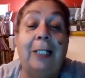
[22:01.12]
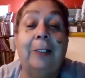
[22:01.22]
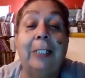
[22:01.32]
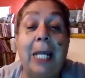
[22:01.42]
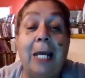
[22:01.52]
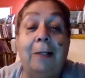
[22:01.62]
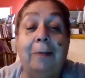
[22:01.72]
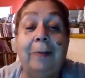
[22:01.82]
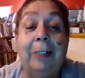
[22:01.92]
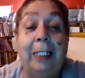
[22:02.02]
looked
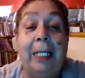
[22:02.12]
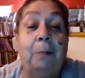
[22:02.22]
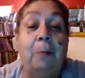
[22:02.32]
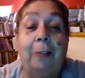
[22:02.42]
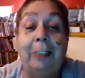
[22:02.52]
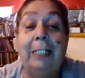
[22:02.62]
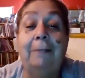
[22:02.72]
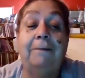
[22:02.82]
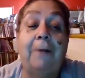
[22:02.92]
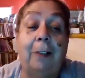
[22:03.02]
down and wound
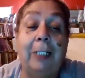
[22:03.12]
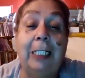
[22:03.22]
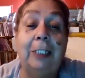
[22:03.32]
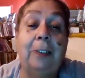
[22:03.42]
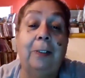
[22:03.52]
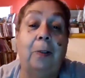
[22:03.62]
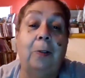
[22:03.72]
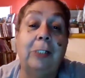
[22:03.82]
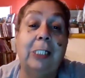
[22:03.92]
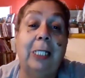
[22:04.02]
up falling into the
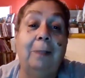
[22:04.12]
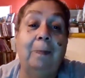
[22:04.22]
ocean.